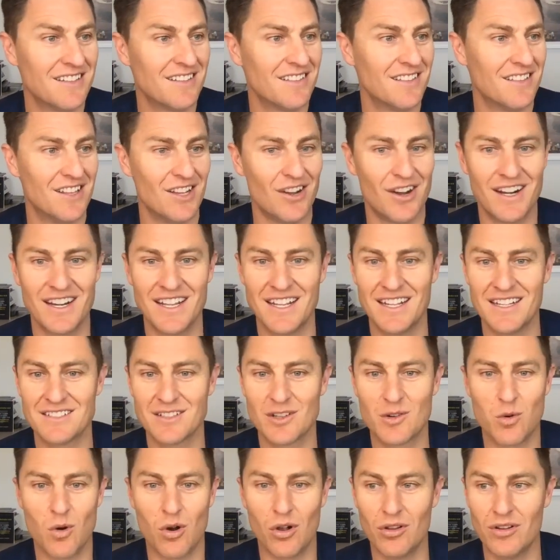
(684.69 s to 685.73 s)
the ideas are
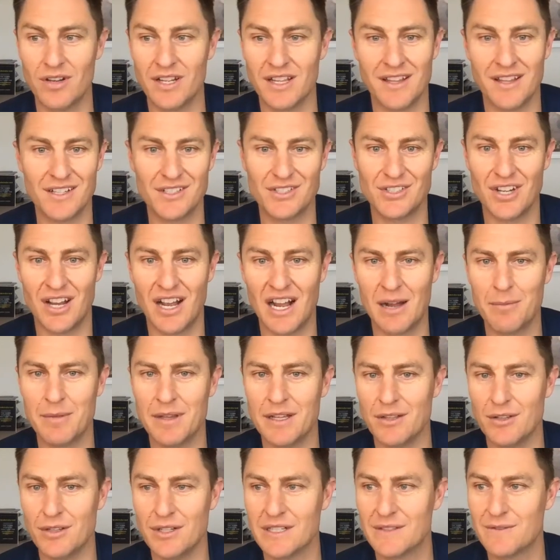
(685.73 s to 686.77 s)
quality, they're sharp, they're
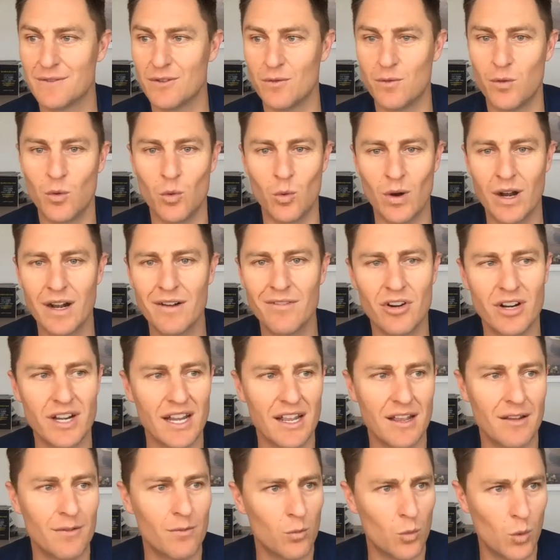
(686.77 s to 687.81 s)
useful for
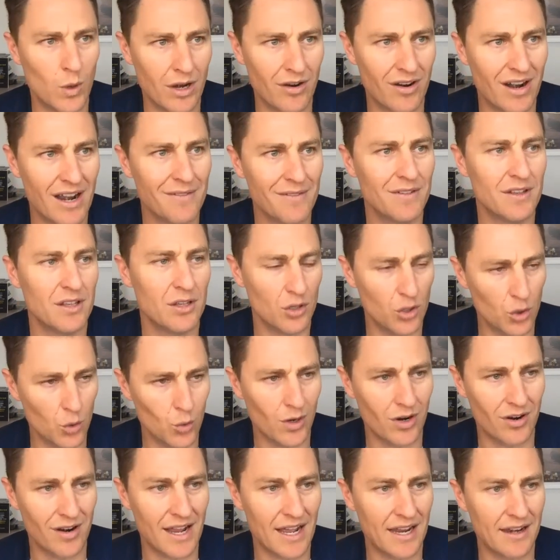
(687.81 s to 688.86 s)
wherever you
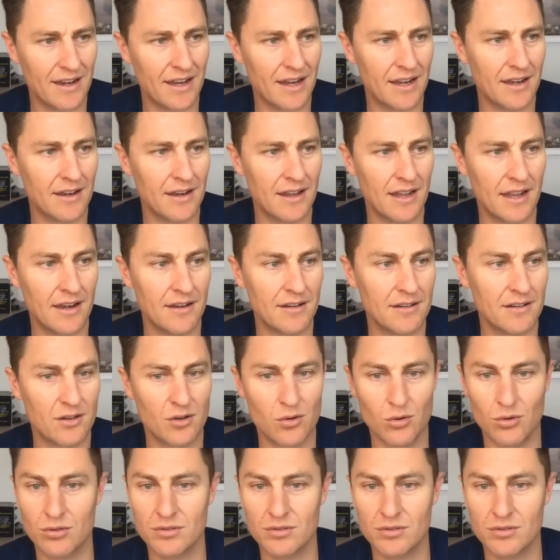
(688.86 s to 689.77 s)
are at, and